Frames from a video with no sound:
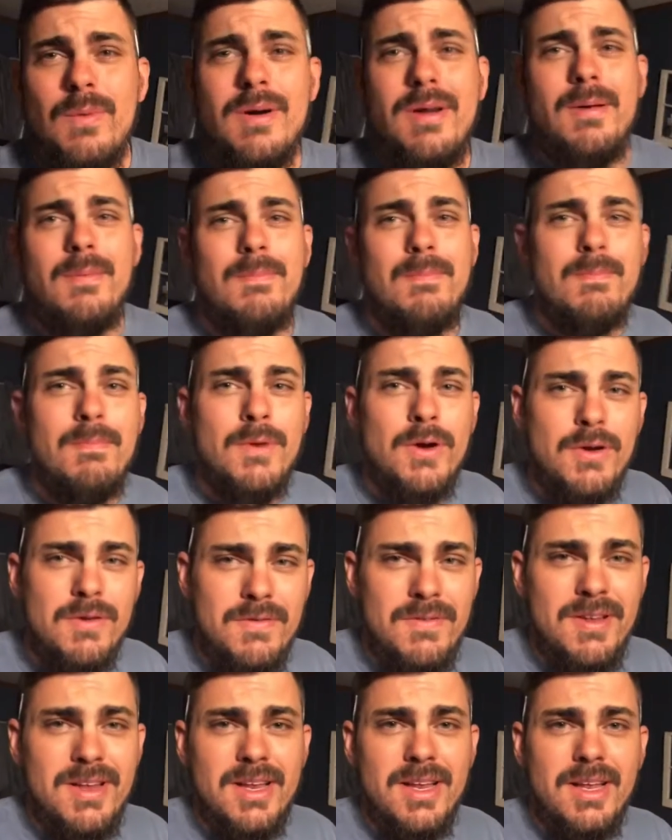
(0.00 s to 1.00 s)
what
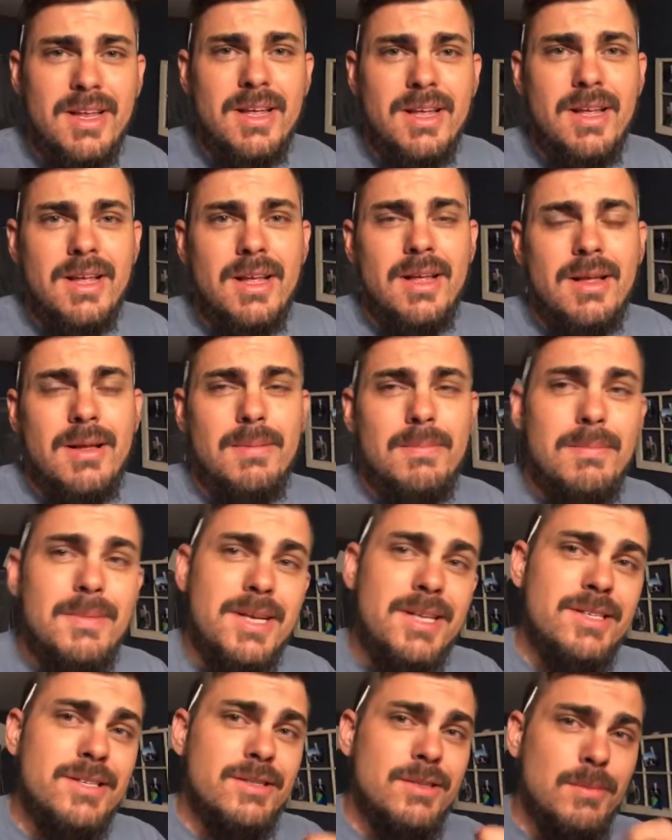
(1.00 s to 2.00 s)
movie
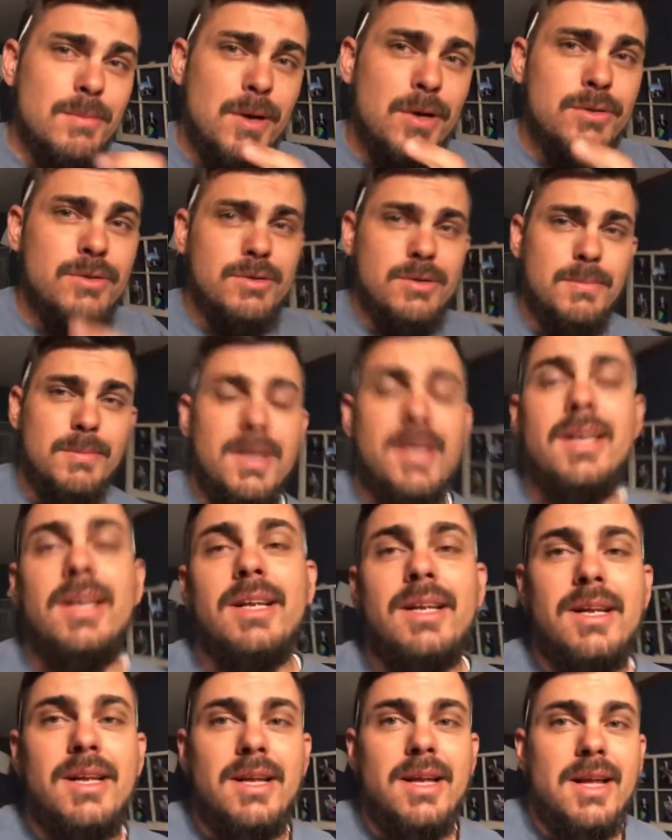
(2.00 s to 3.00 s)
means the most to me,
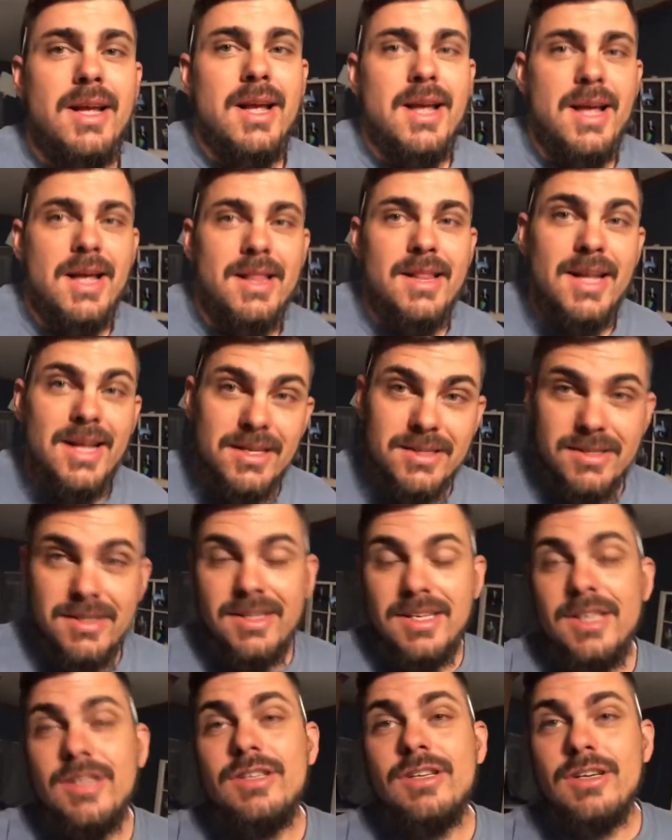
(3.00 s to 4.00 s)
and that's
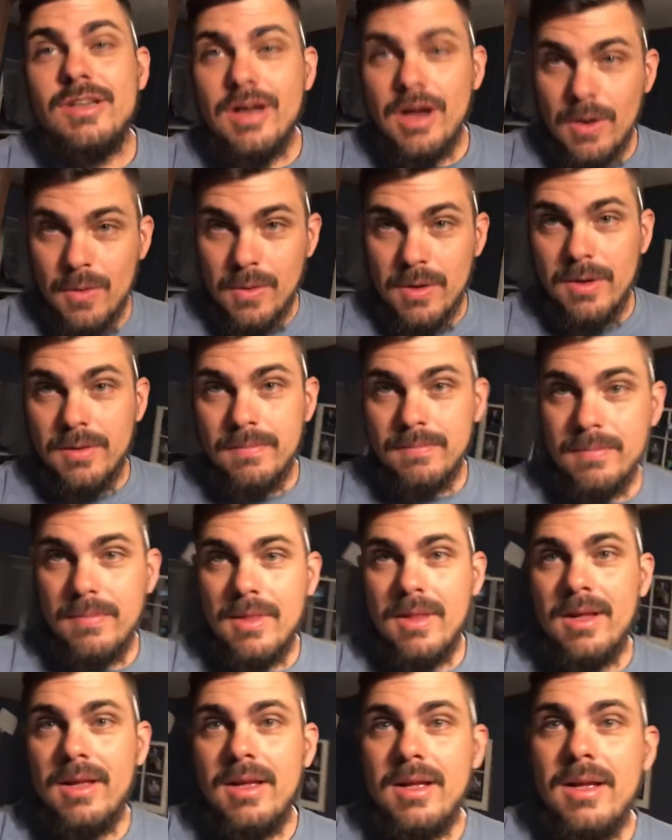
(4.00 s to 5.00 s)
Ninja Noah.
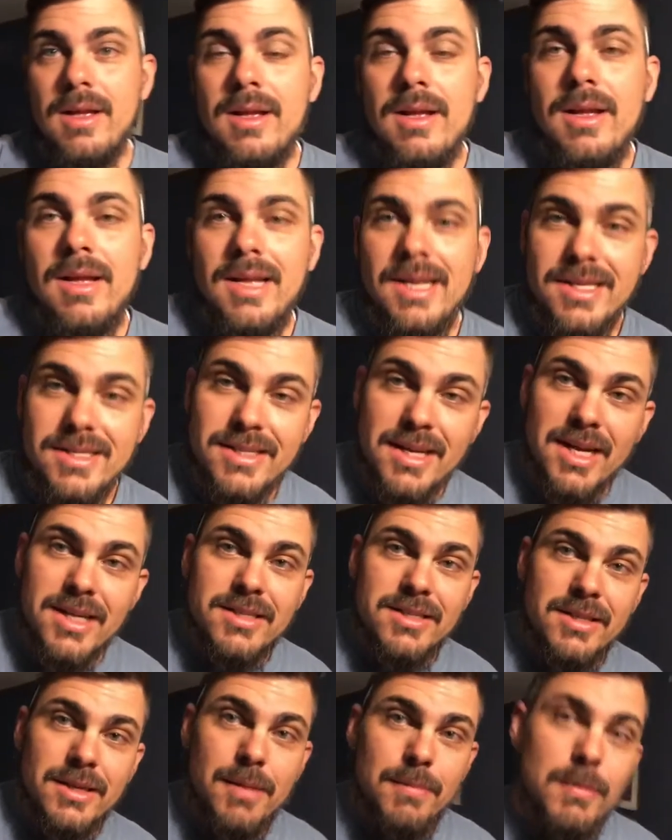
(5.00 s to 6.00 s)
It's
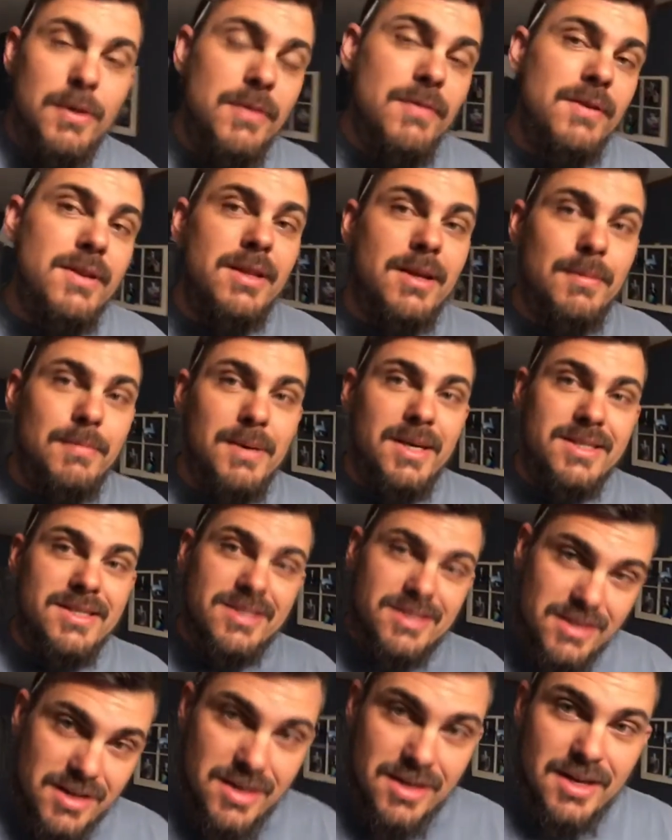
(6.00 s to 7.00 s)
actually a movie that my
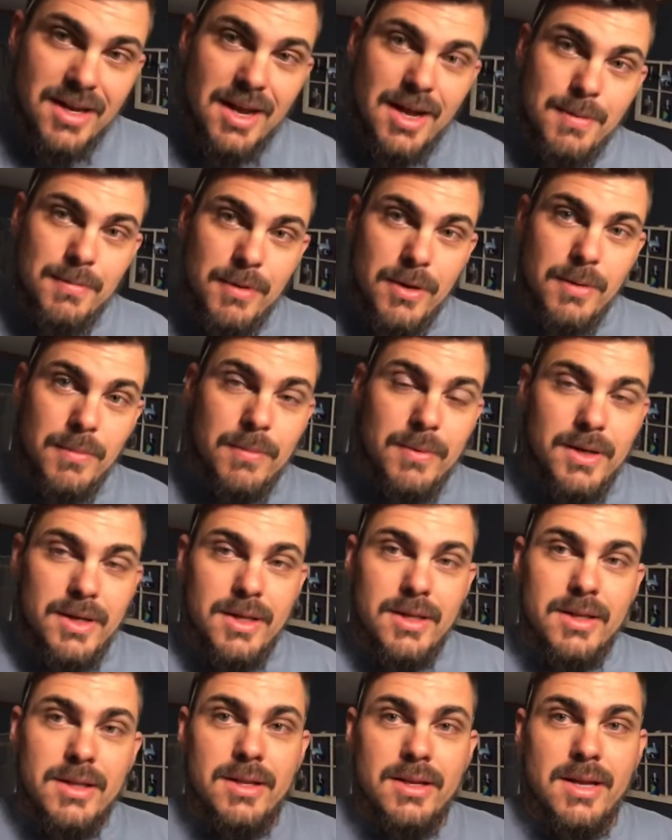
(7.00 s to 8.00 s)
son came up
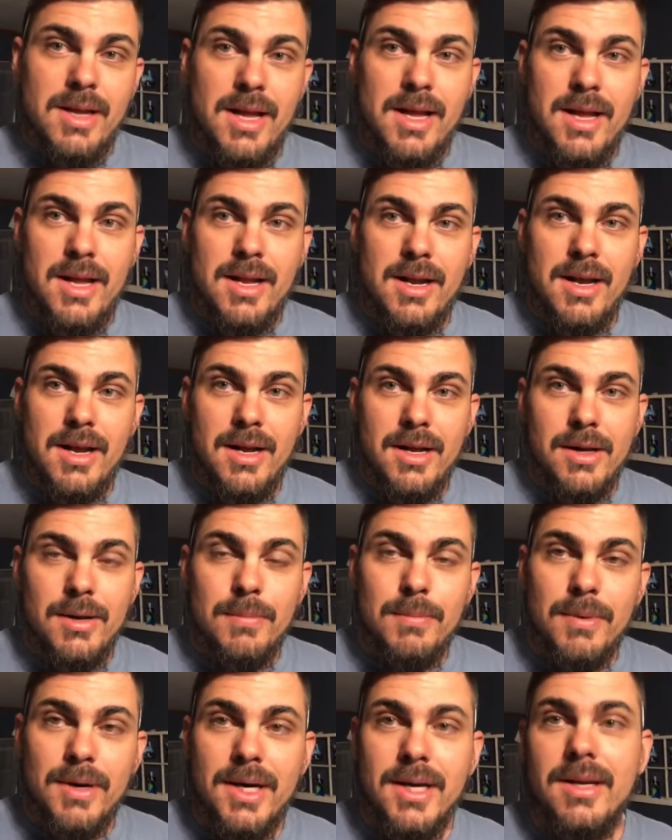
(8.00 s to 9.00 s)
with, and I
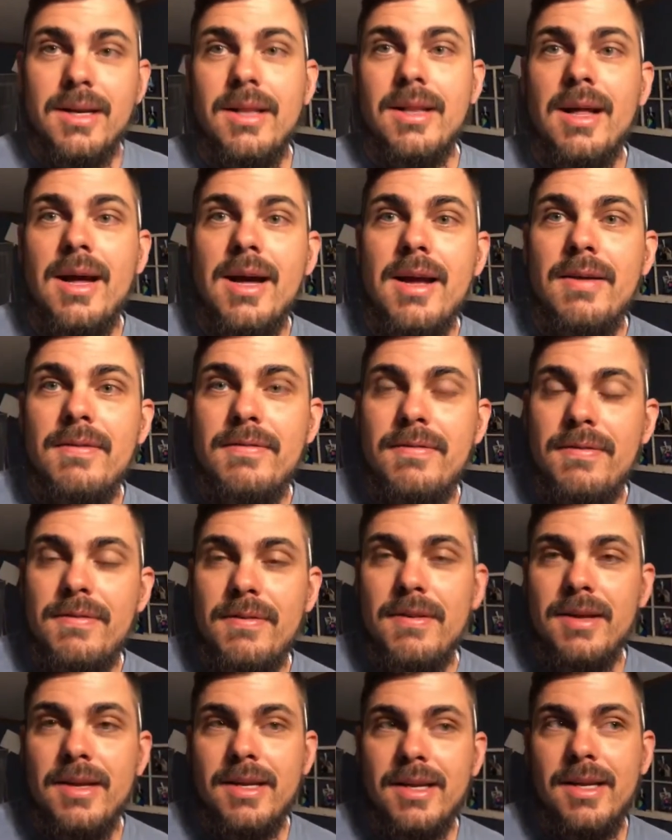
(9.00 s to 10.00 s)
helped bring to
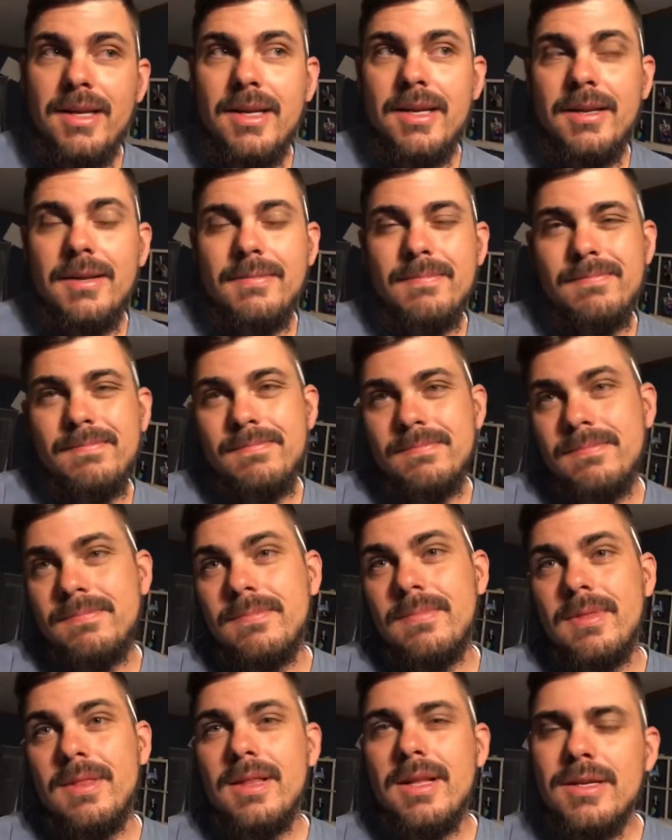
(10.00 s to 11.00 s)
life, and
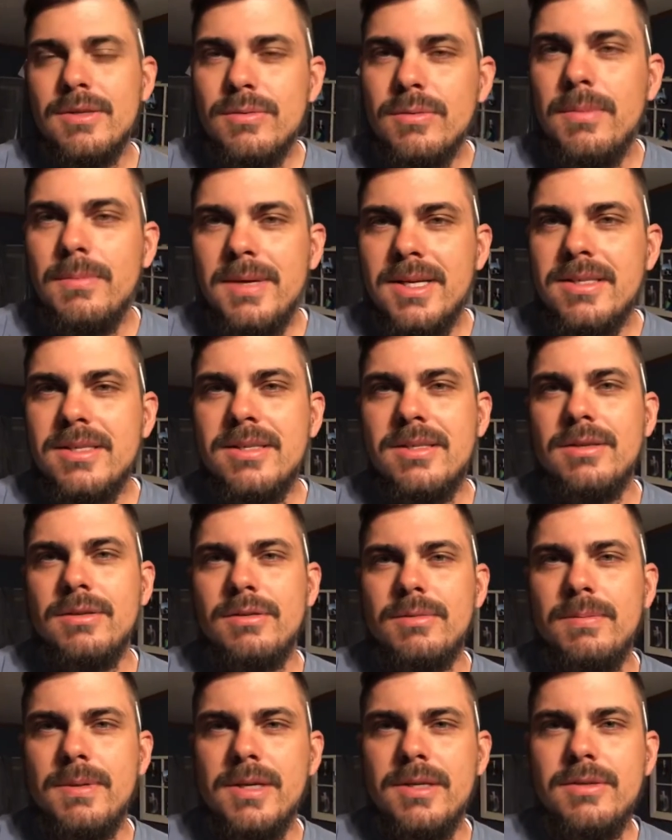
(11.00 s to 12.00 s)
that's what makes it so
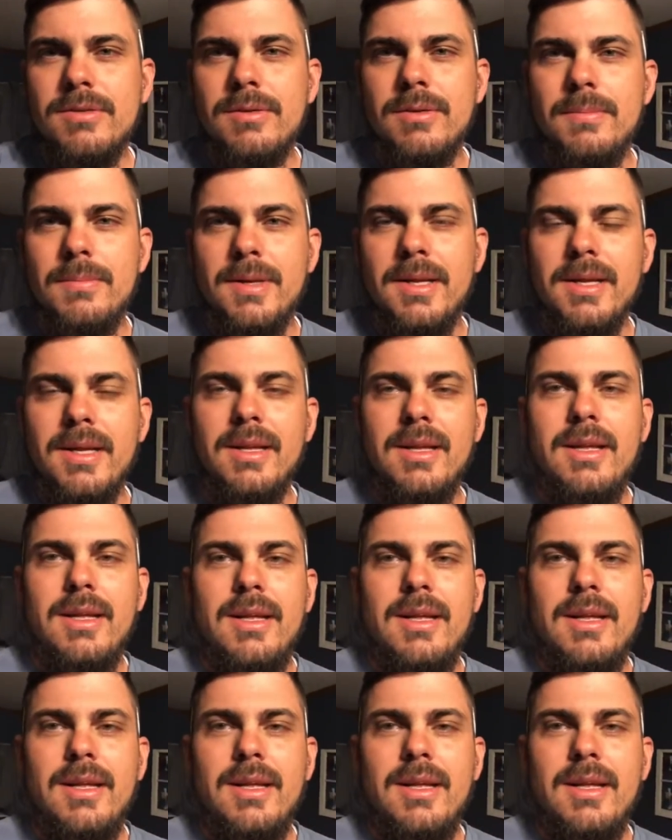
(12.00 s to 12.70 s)
special to me.